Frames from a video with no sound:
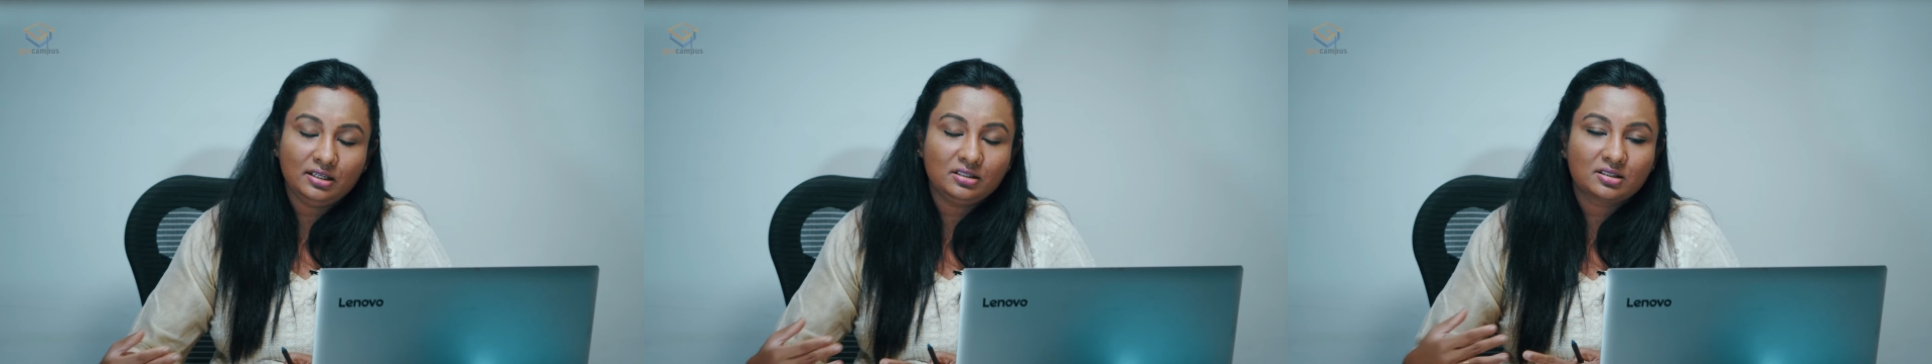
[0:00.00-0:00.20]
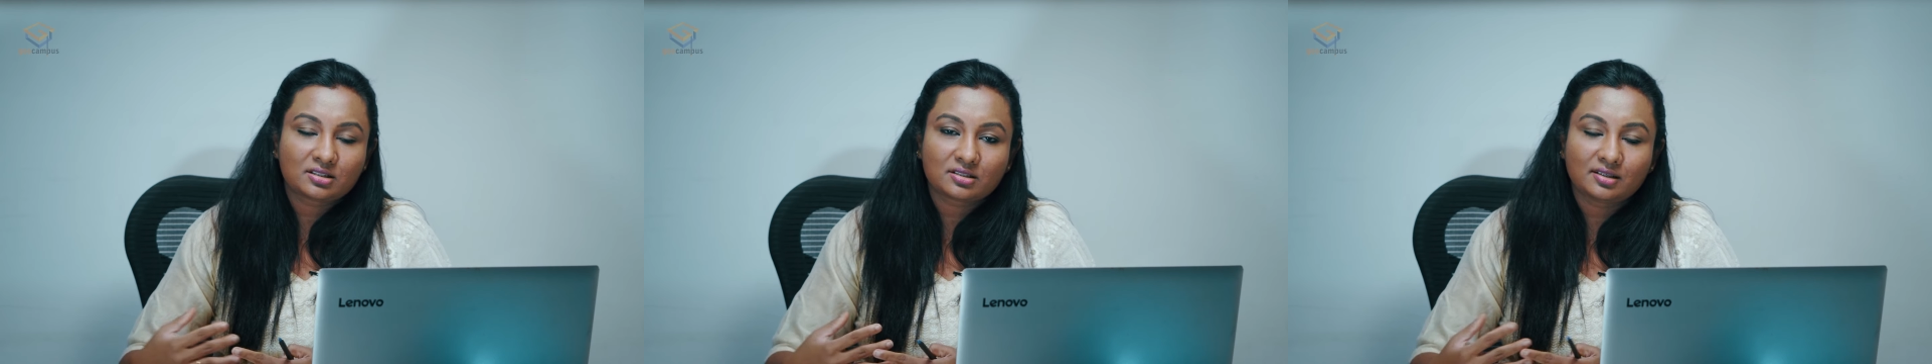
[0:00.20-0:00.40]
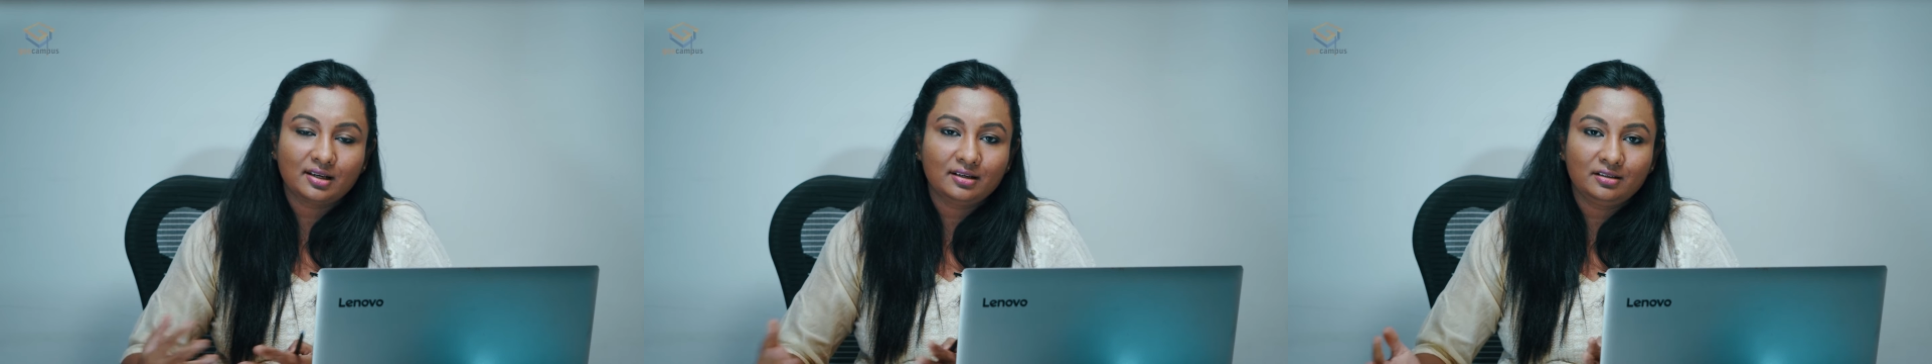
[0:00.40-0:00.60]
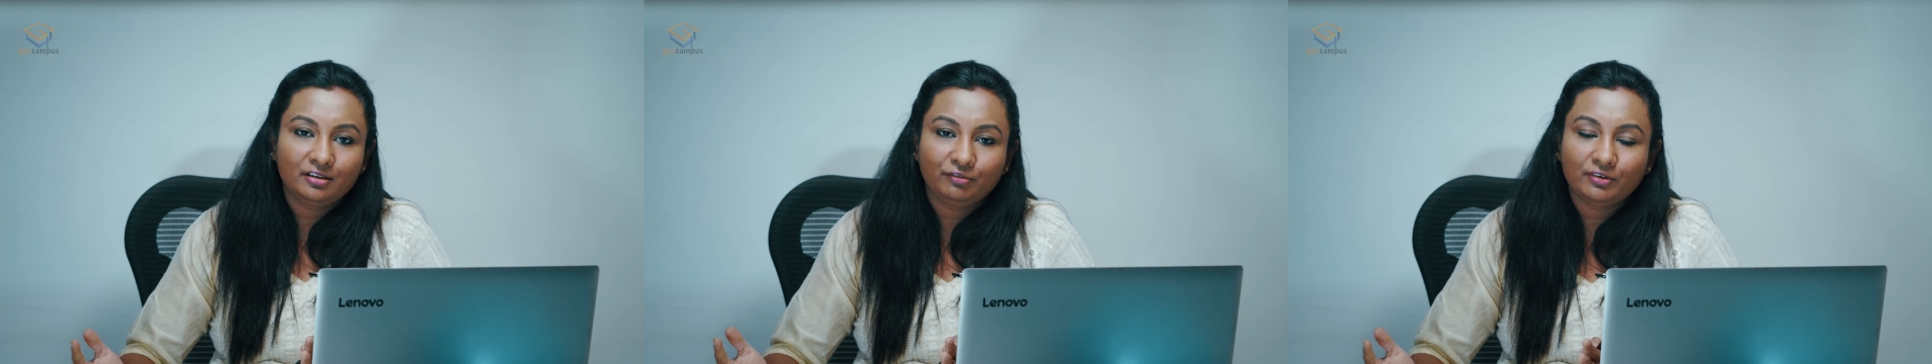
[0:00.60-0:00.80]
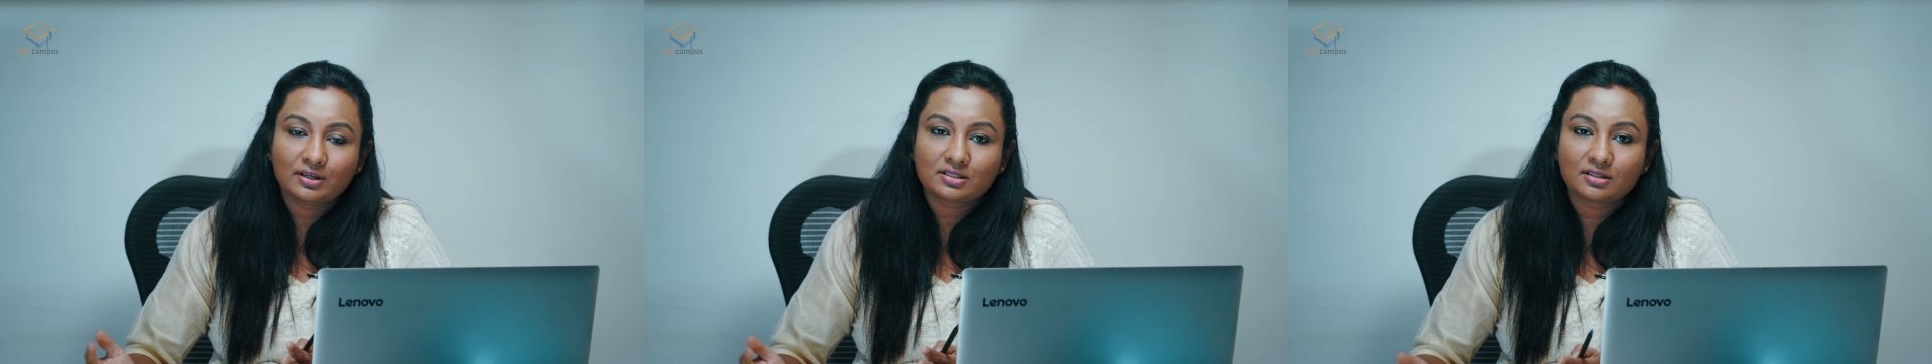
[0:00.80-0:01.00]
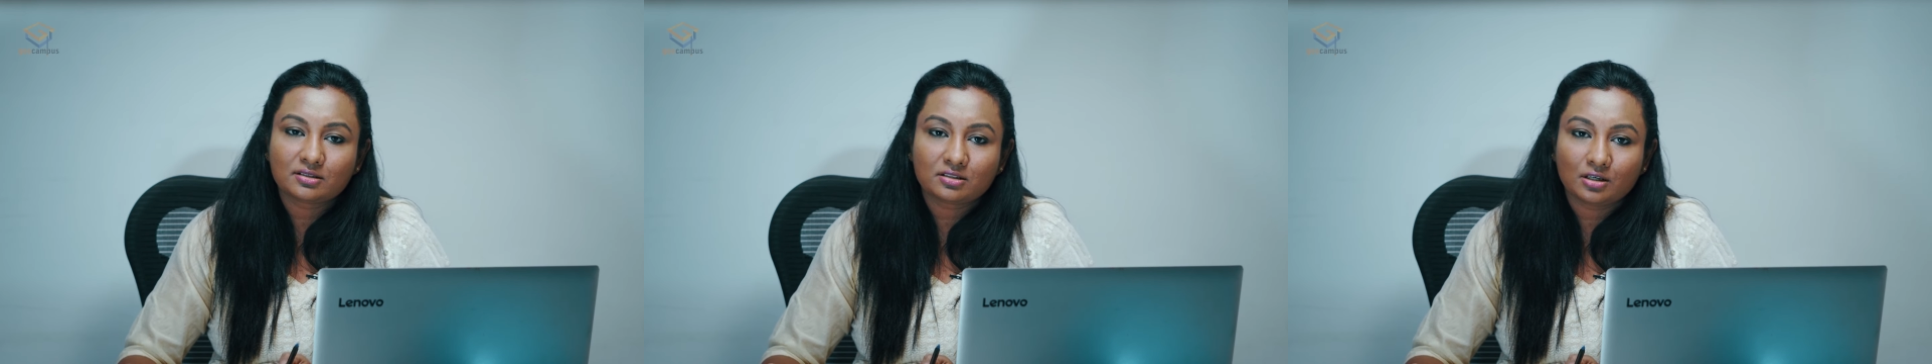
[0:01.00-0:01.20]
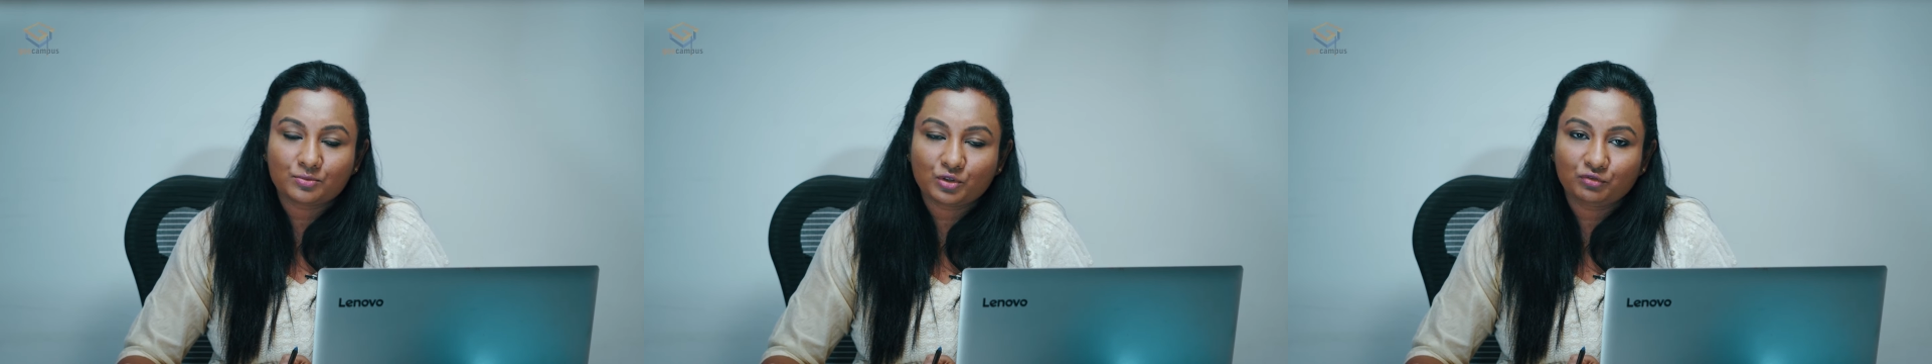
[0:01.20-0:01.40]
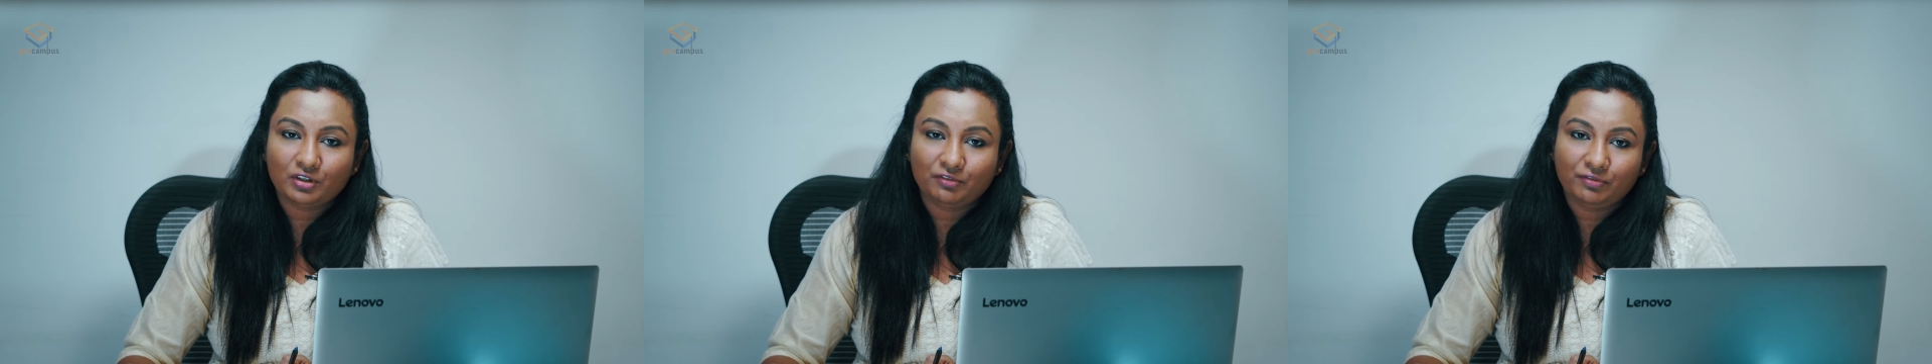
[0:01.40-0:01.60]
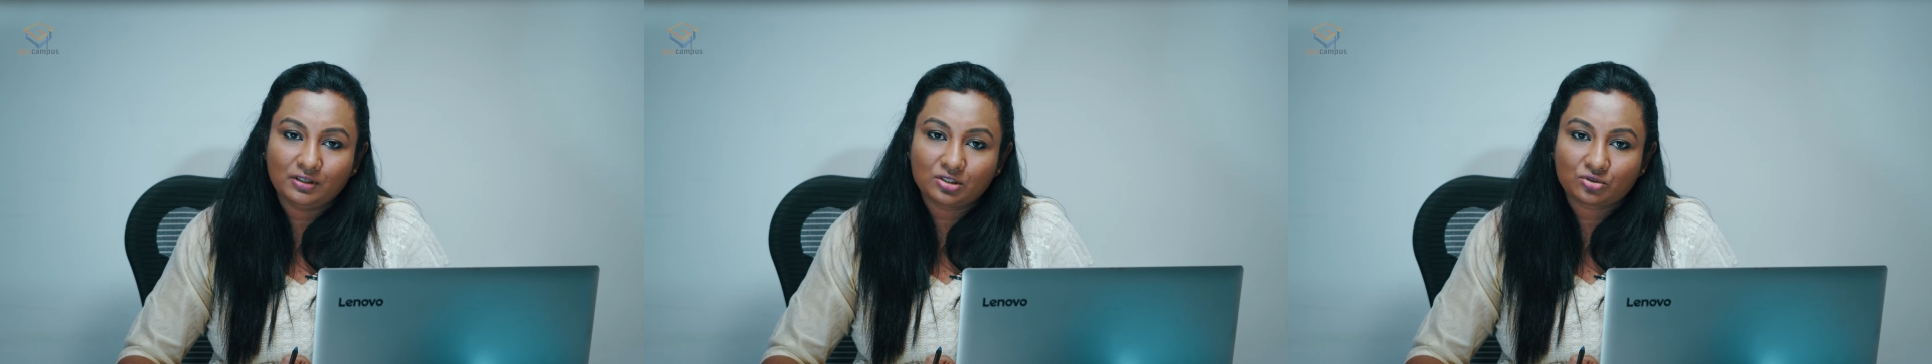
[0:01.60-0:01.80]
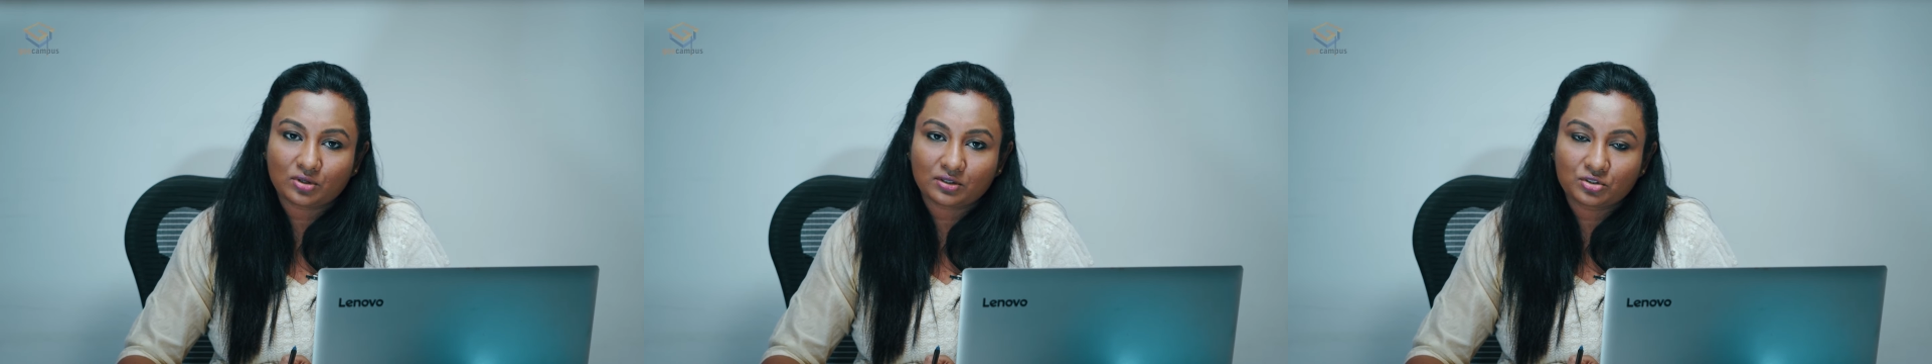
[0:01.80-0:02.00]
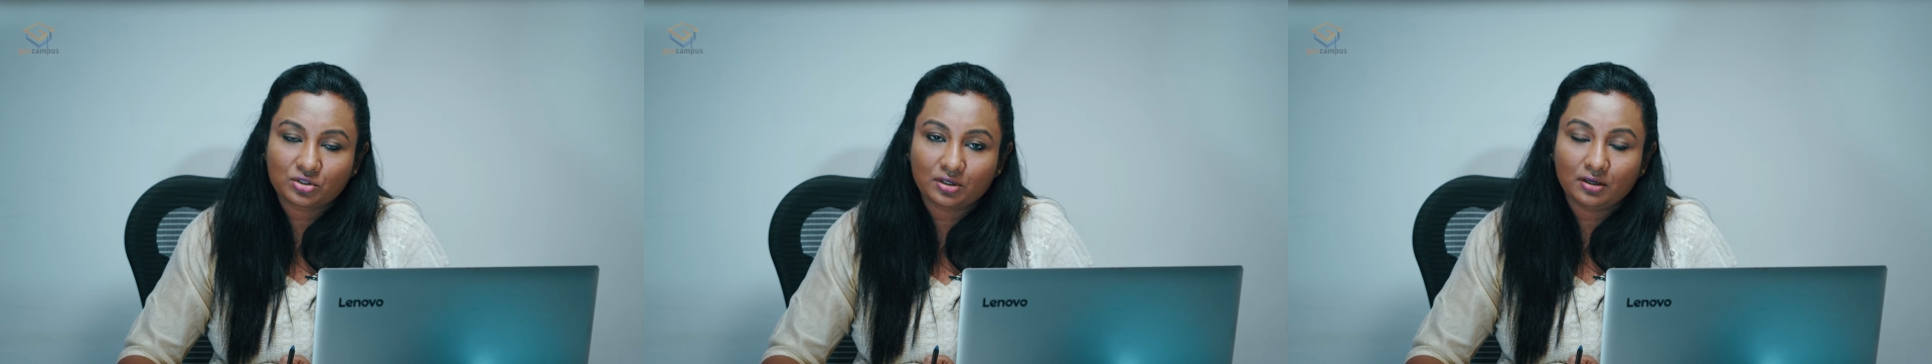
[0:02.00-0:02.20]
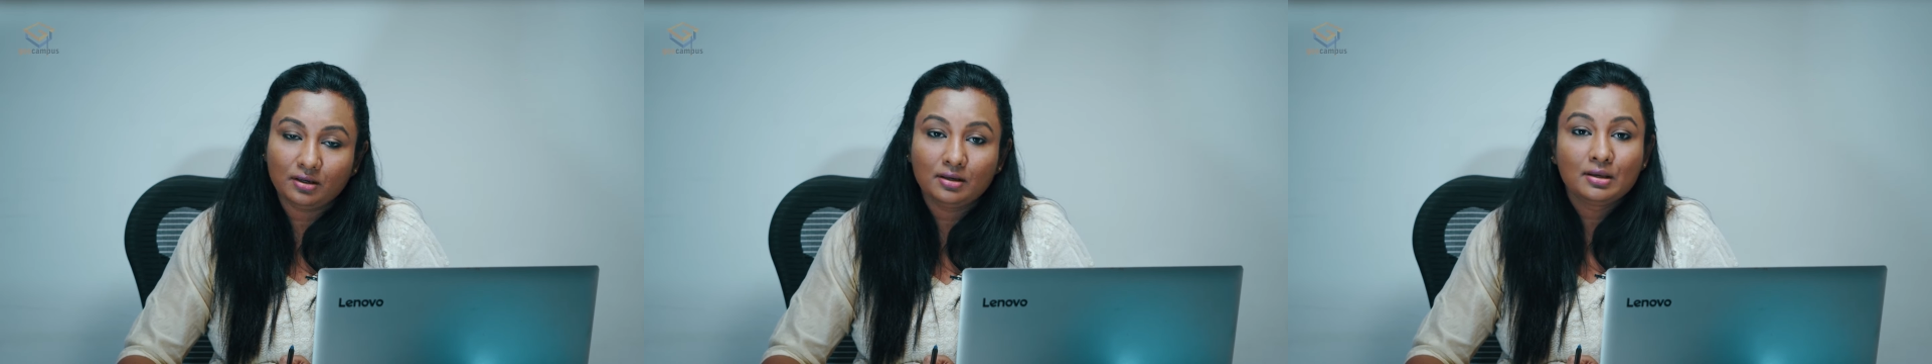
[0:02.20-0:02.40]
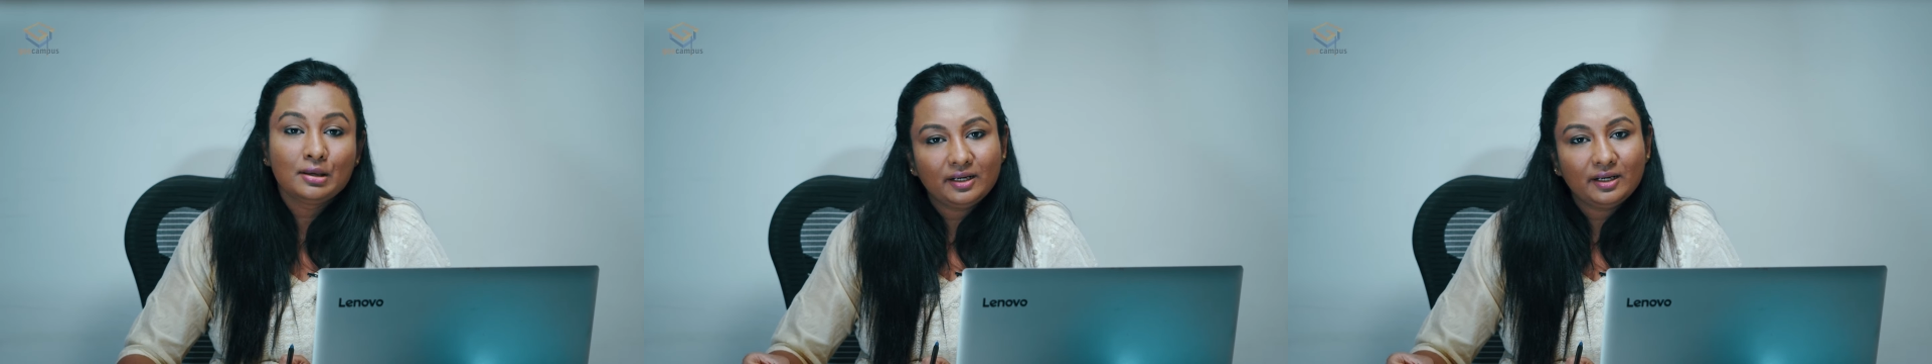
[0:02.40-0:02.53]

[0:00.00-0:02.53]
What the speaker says: each state differs in terms of their fee structure,